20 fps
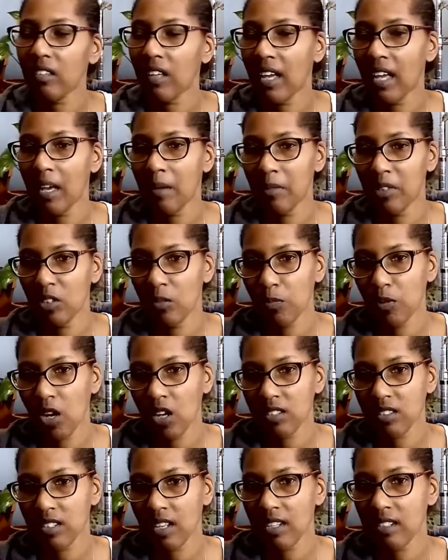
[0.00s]
I am in the
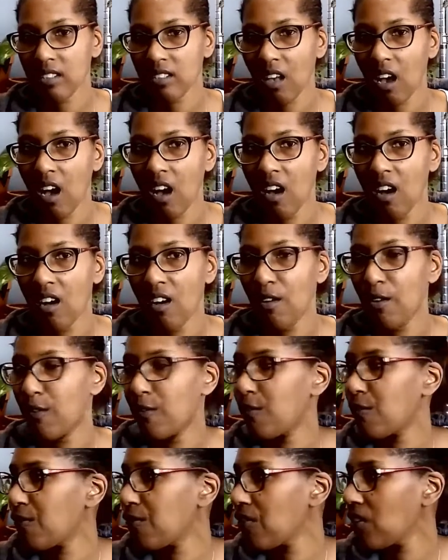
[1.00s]
process
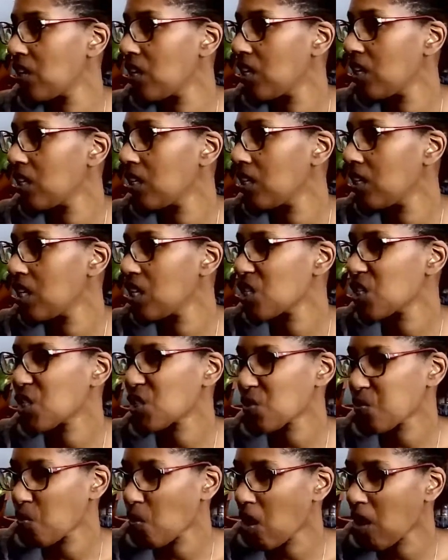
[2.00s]
of
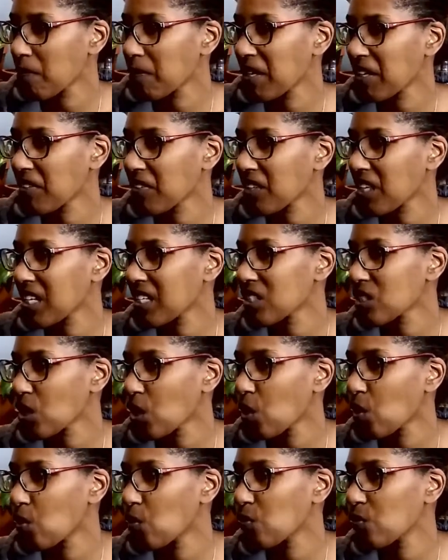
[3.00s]
swapping things
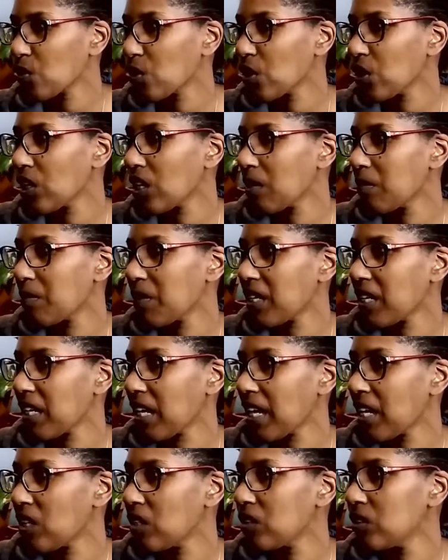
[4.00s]
over a bit
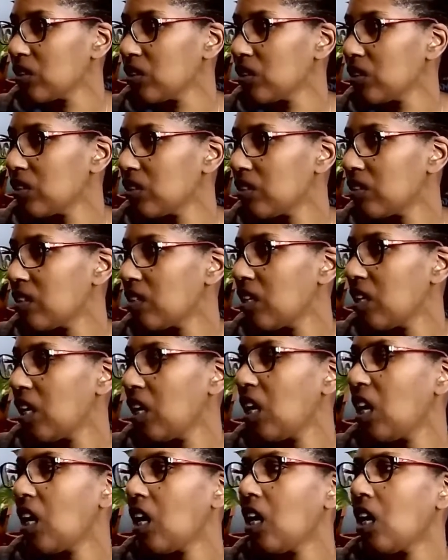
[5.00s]
now.
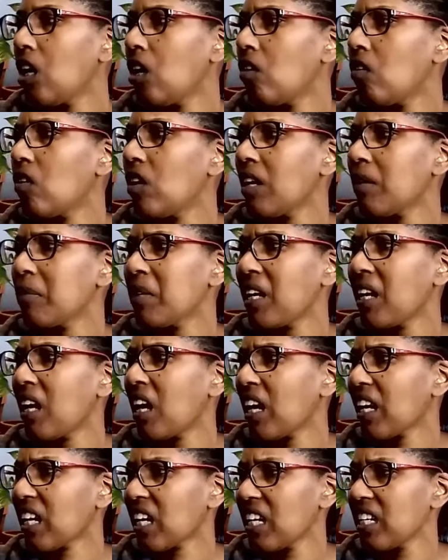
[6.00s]
Oh, I mean,
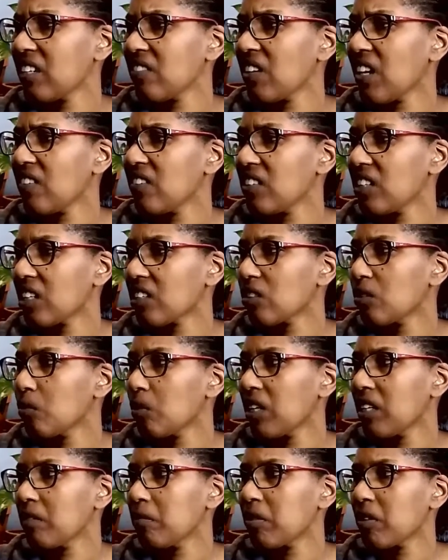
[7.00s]
I kind of have another
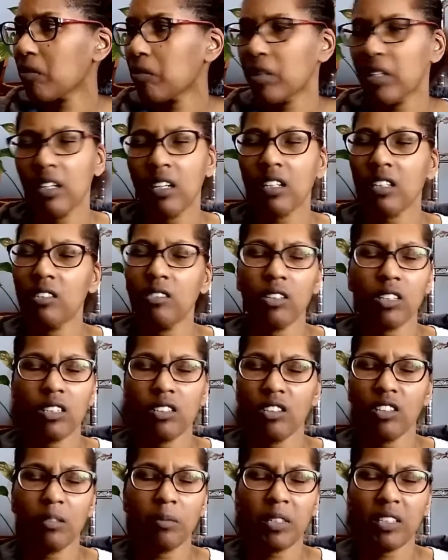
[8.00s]
one, but we're not going to
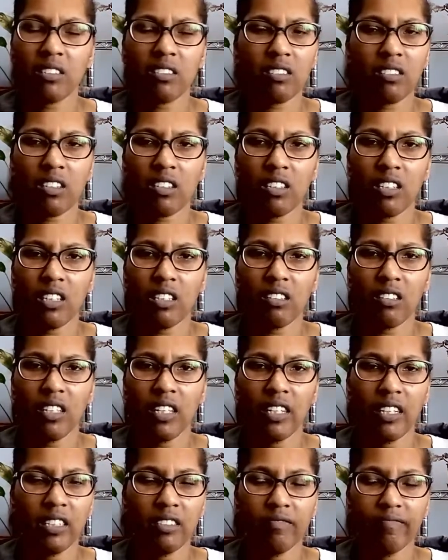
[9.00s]
include it because it's a
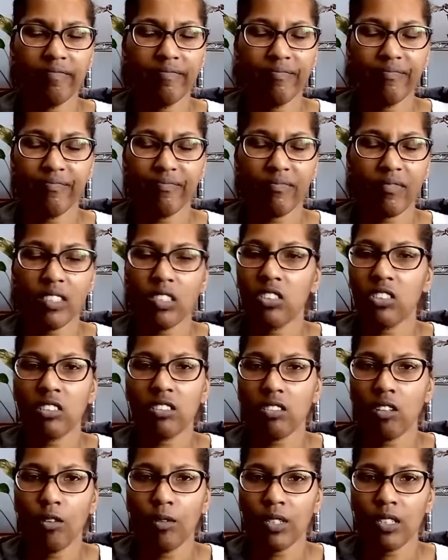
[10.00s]
calathea, and there's
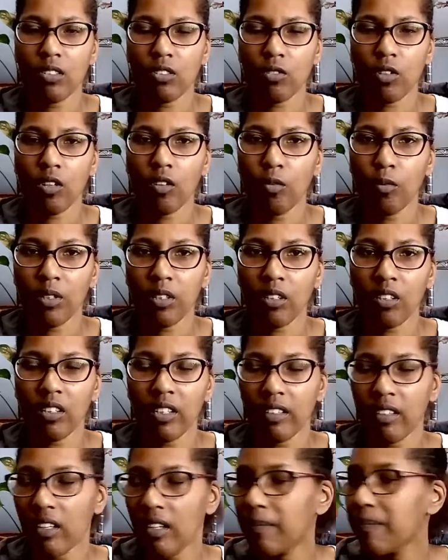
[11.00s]
just always a struggle with a
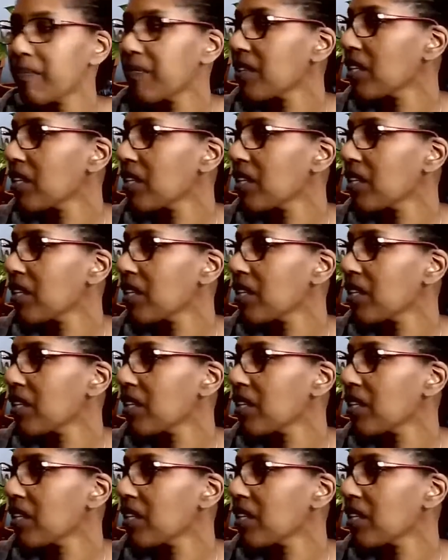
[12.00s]
calathea.